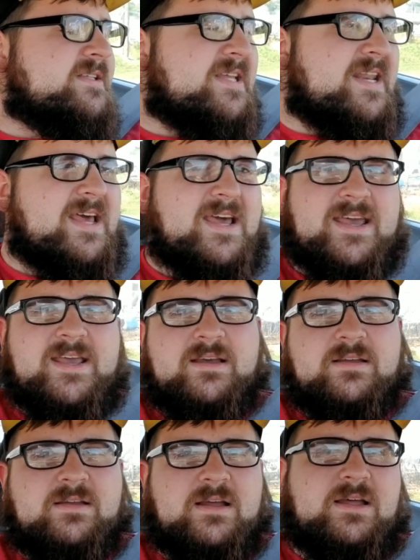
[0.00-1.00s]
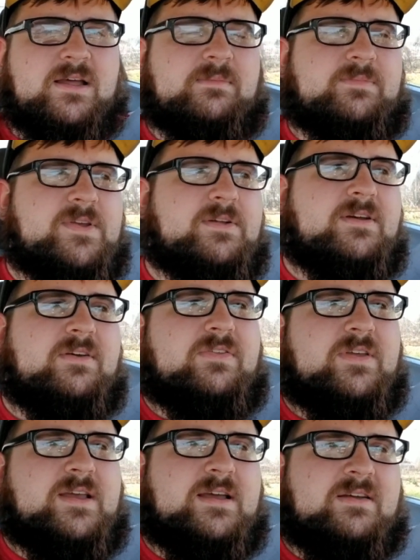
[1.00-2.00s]
today. Um, the only
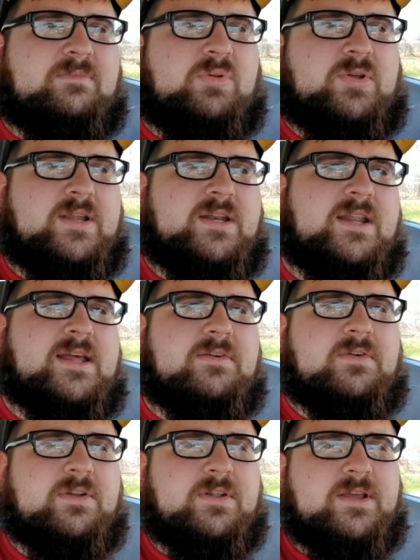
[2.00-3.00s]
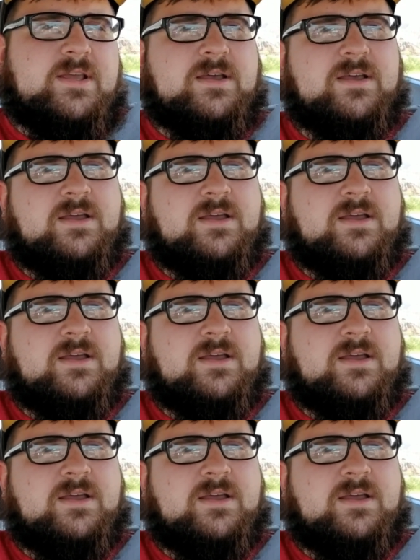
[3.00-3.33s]
thing I have planned today really